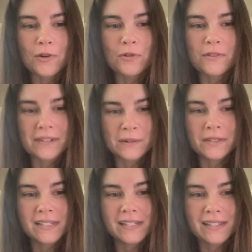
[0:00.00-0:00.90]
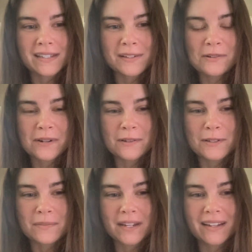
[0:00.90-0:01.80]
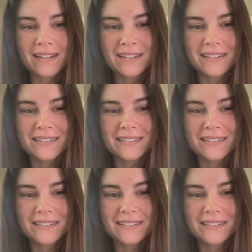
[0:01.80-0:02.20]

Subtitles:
if anyone sees this who knows me,